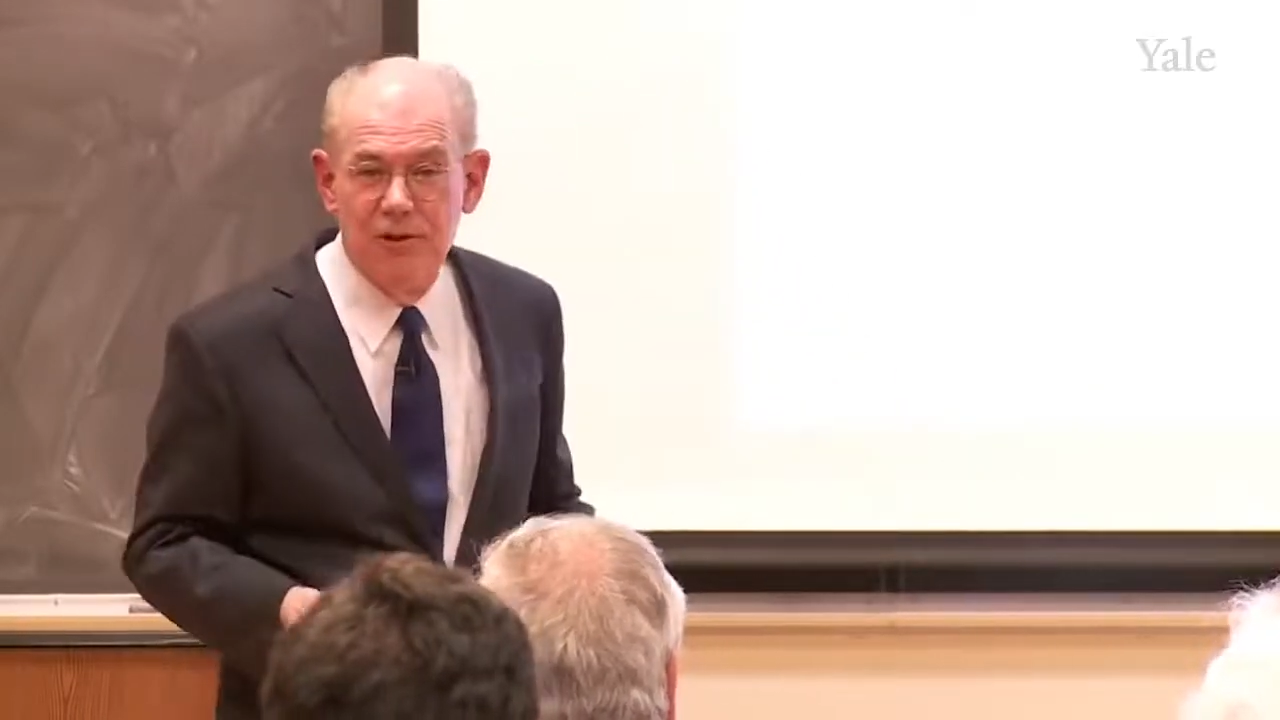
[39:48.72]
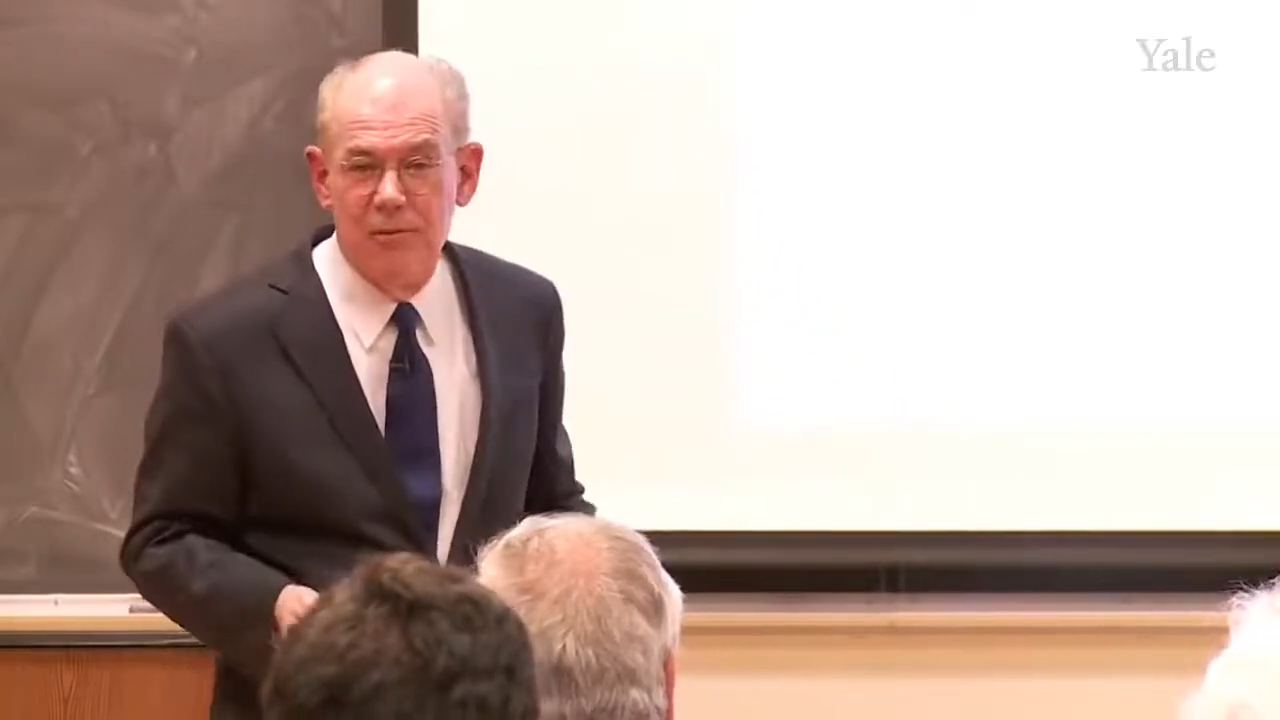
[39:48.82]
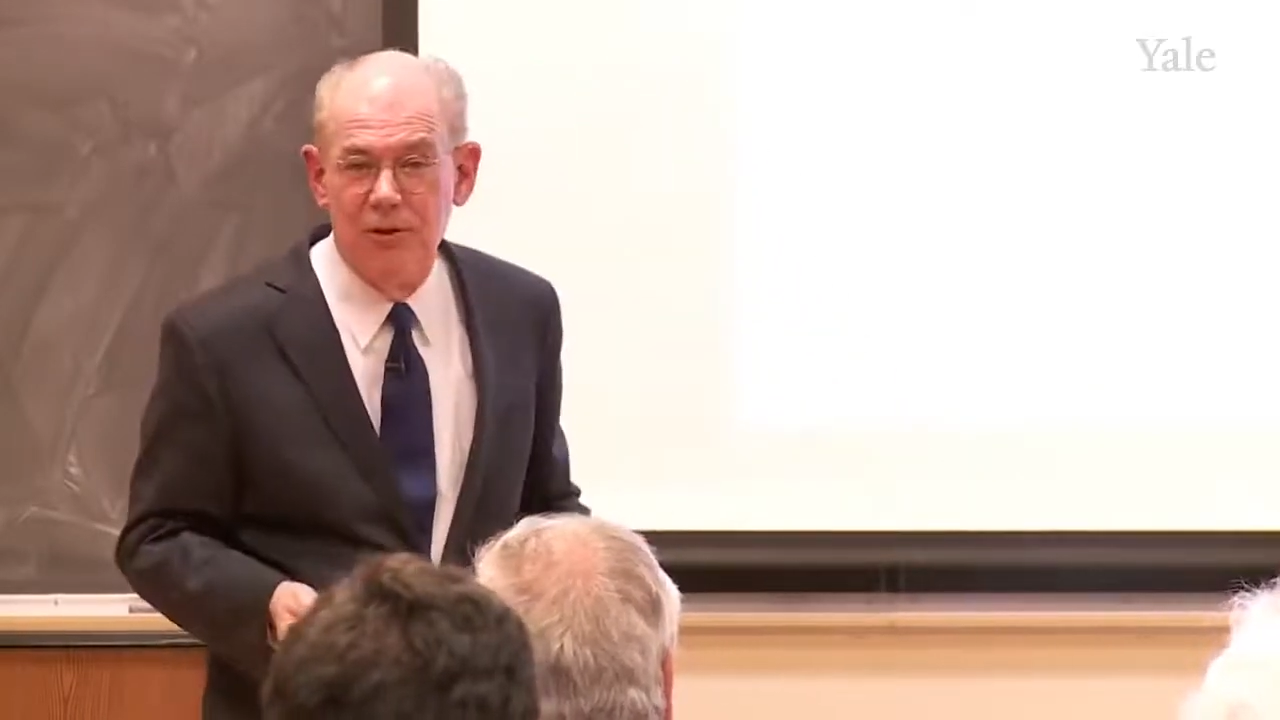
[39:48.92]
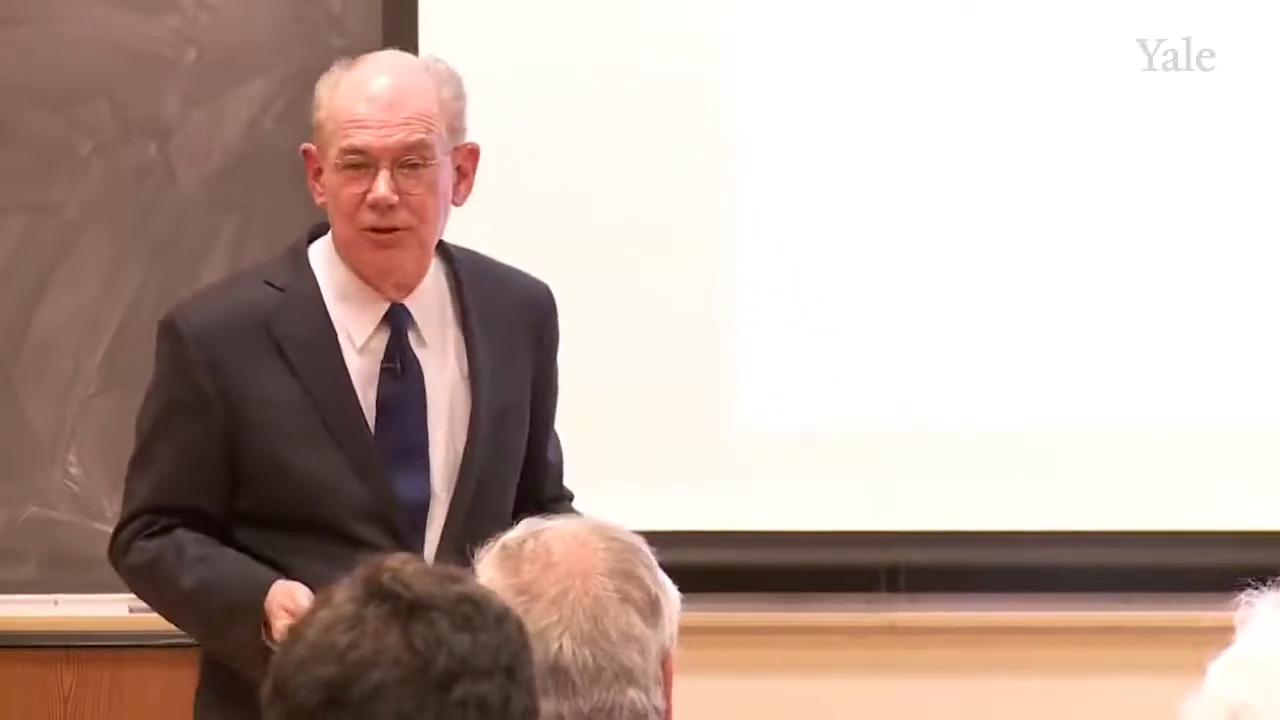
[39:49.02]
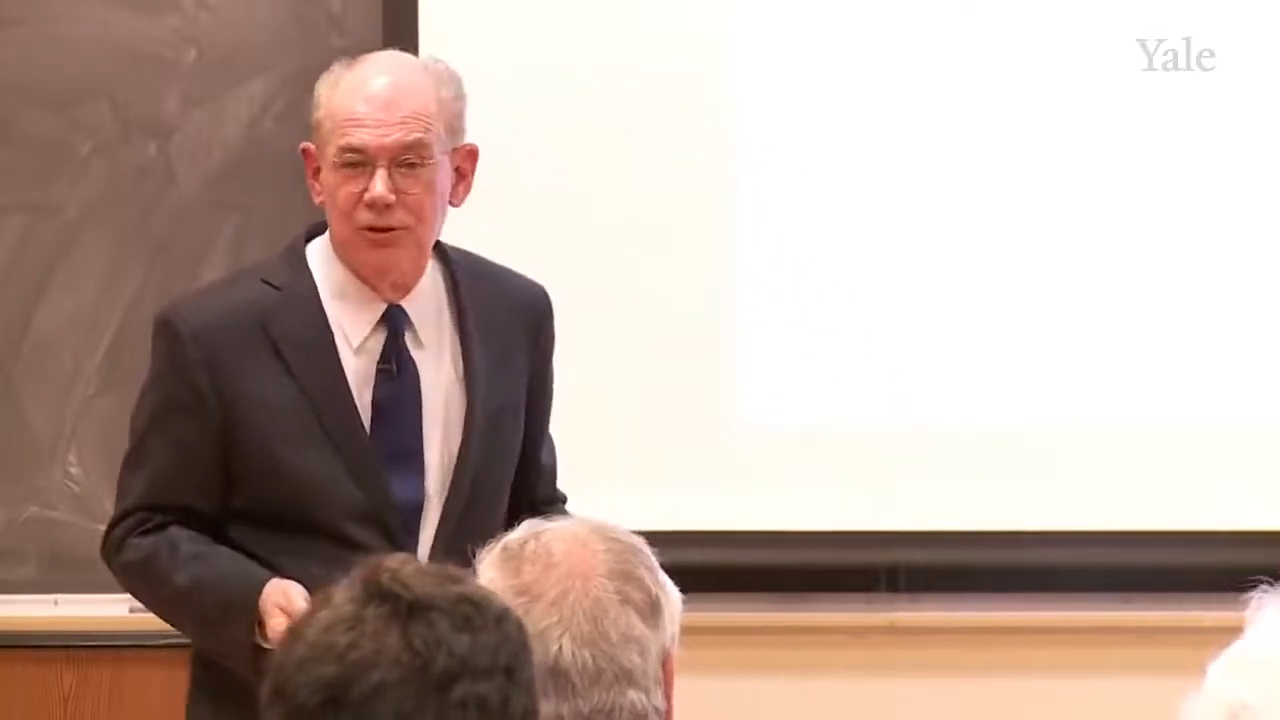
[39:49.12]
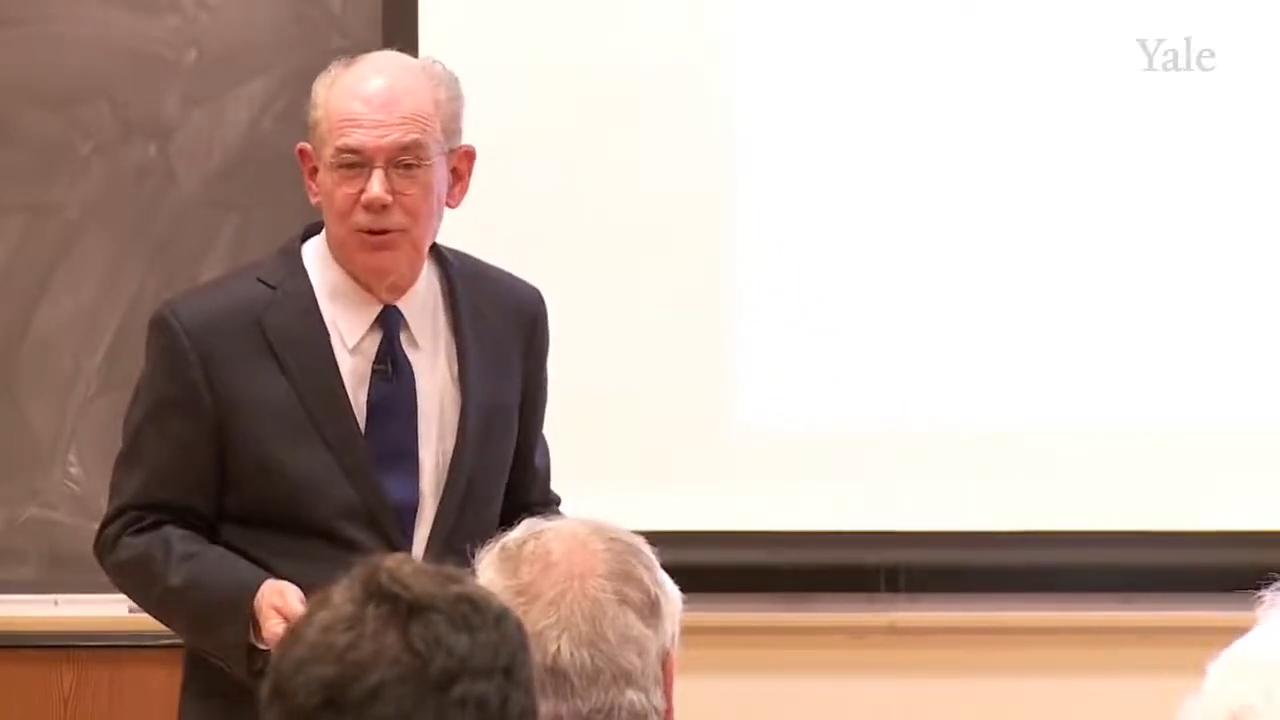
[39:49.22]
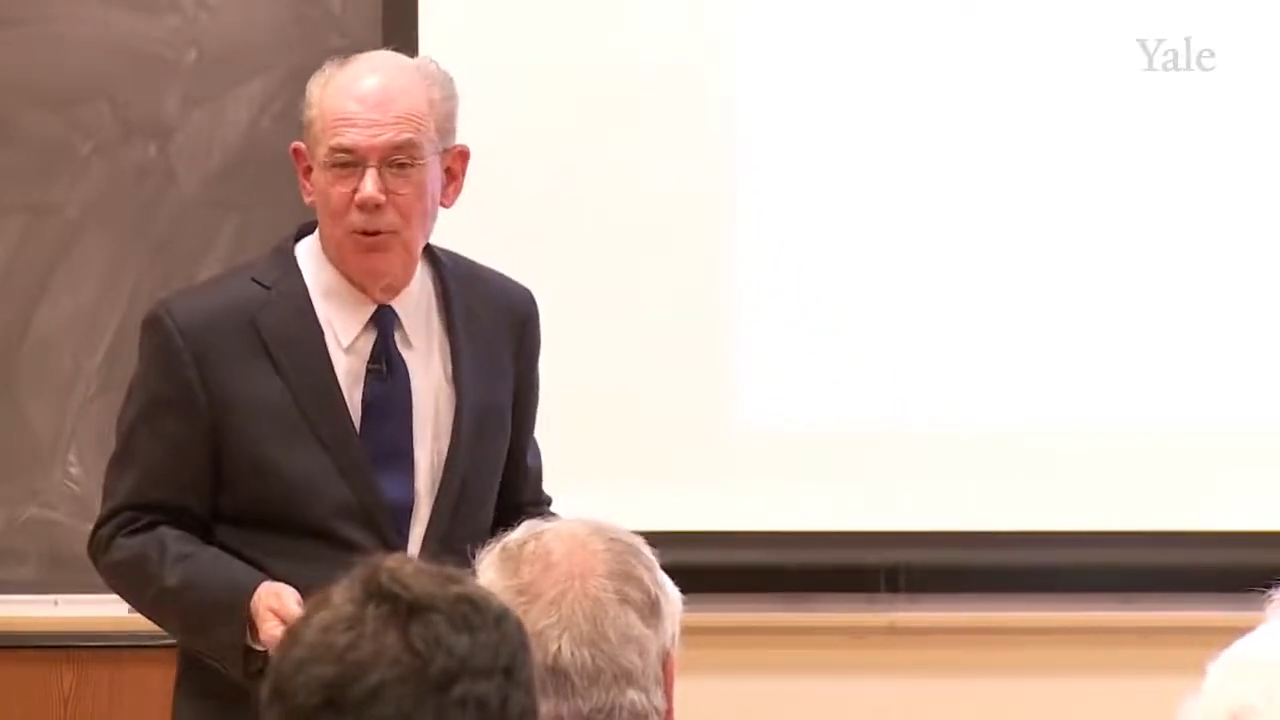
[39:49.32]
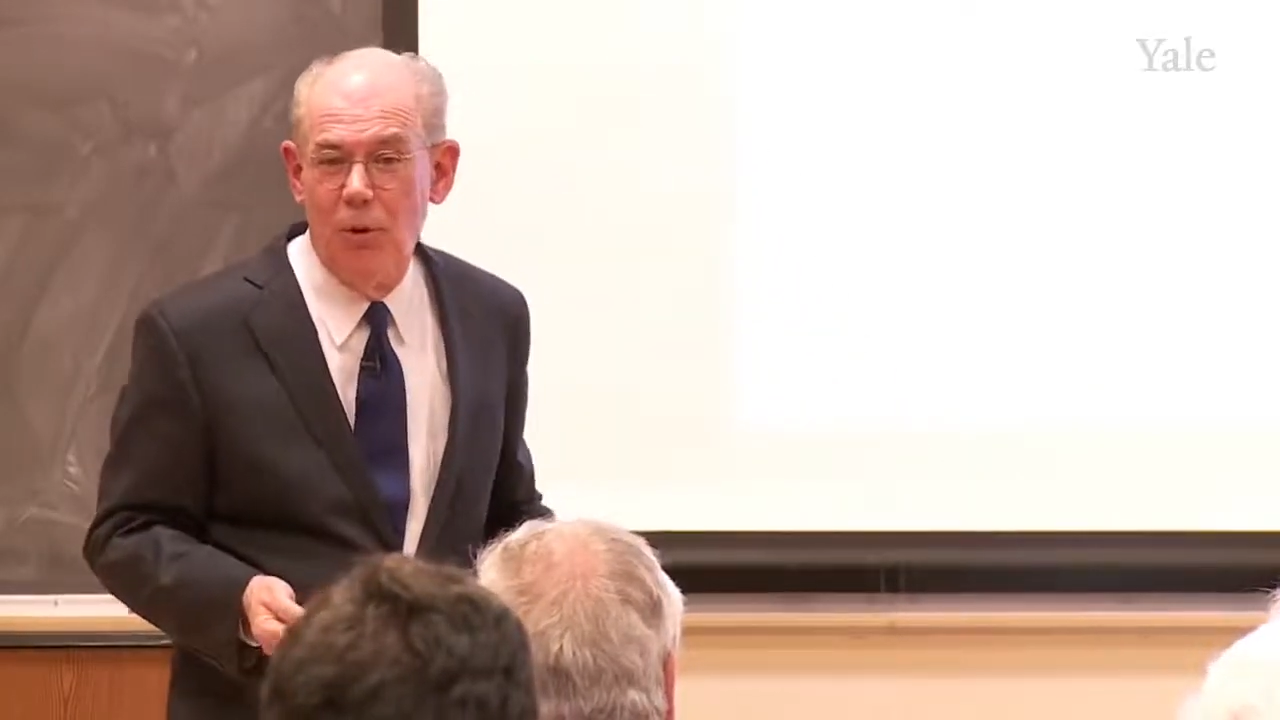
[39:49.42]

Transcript: liberals.